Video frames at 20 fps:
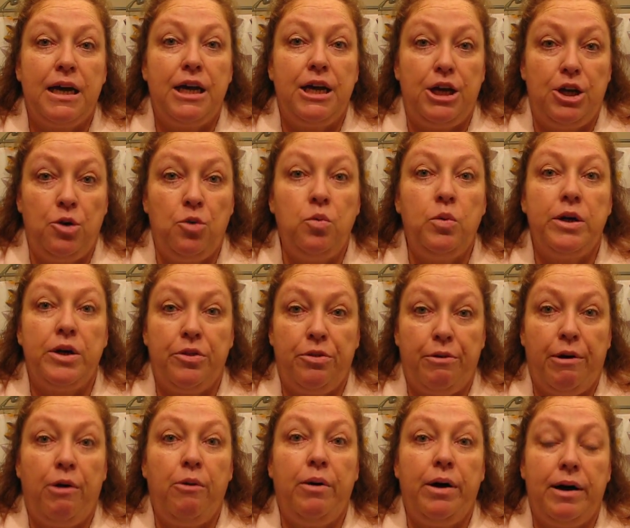You will
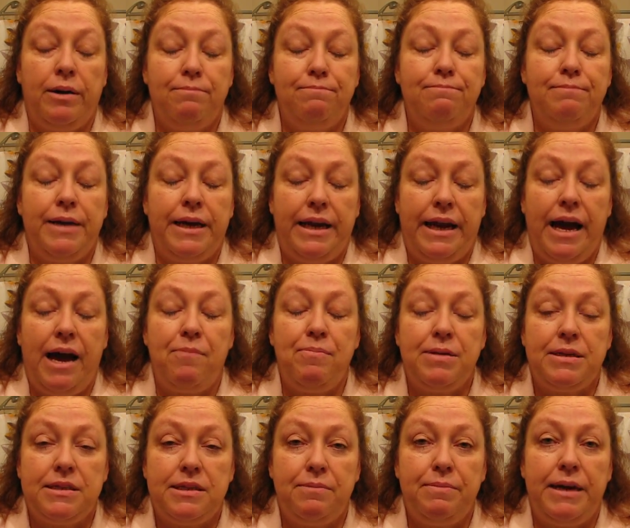throw up. It
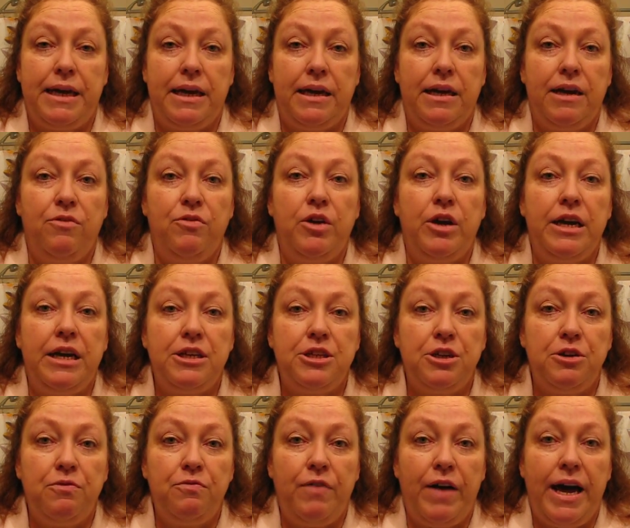happened to me. If you eat
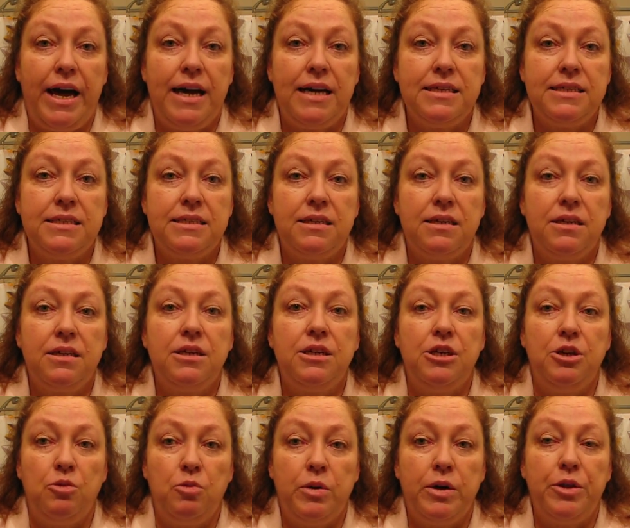too fast,
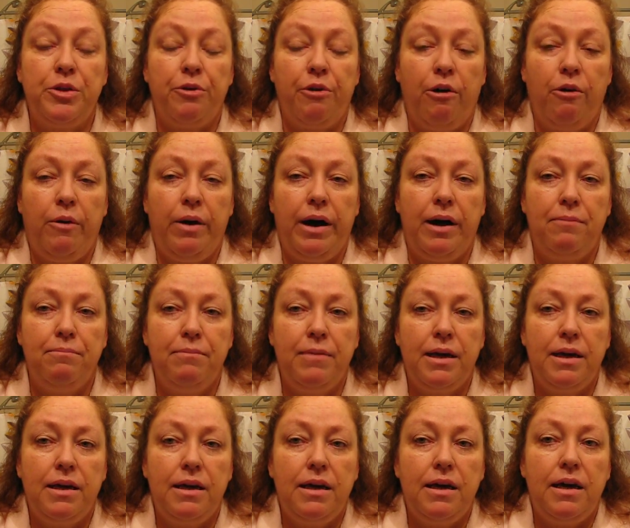you will throw up.
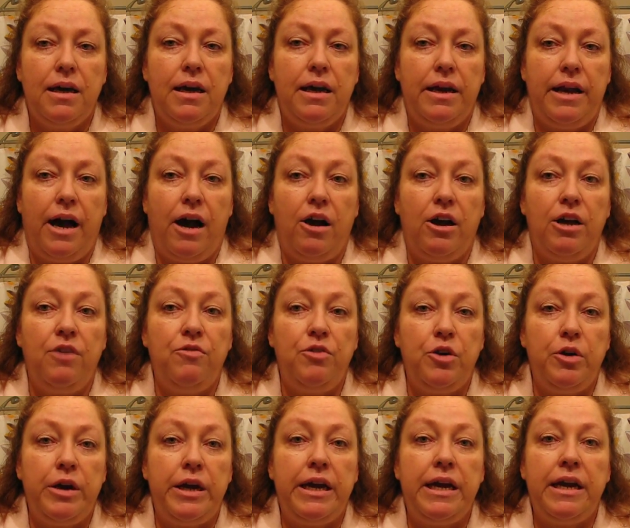Now, if
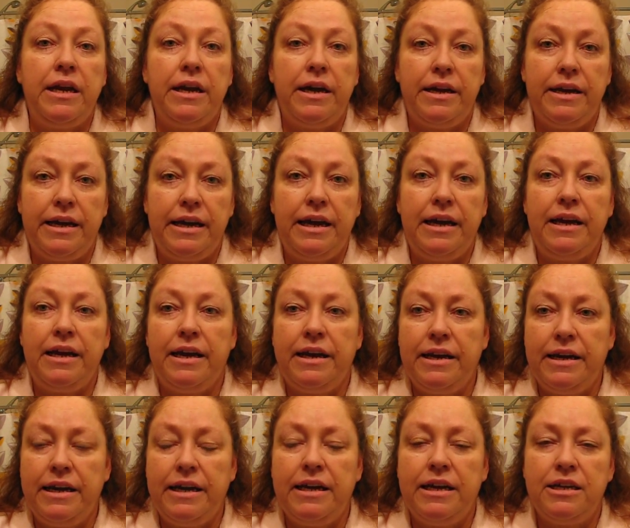you eat and eat and
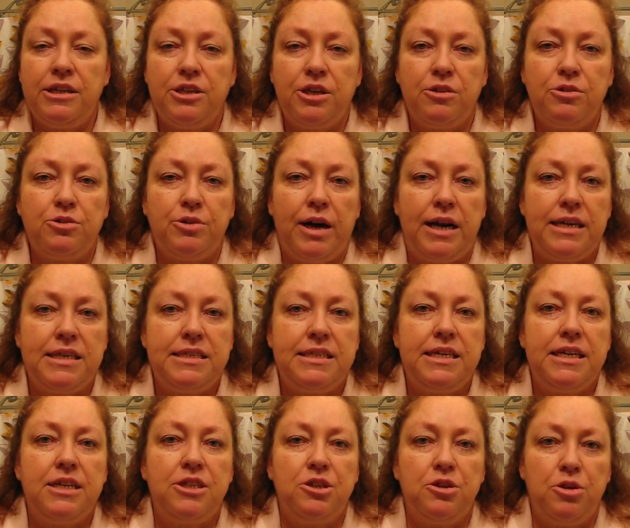eat and don't try to
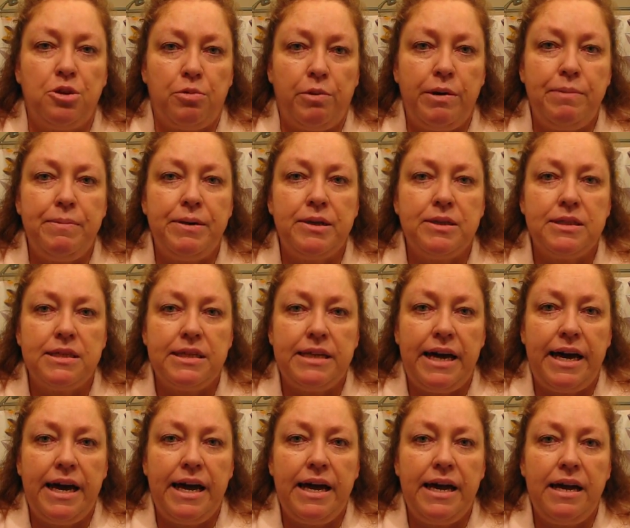stick to 3 meals a
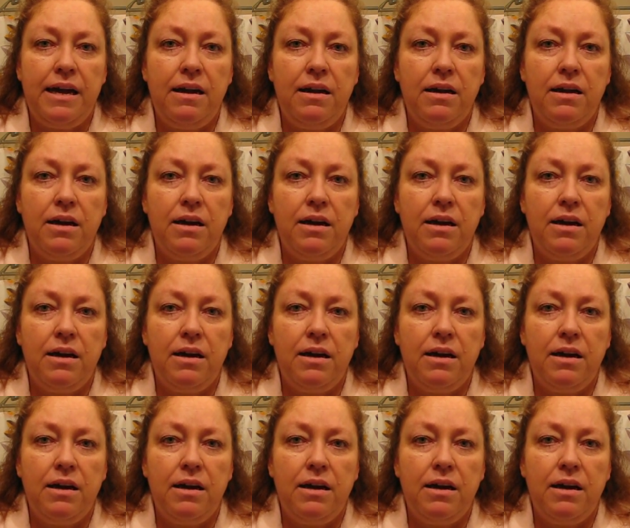day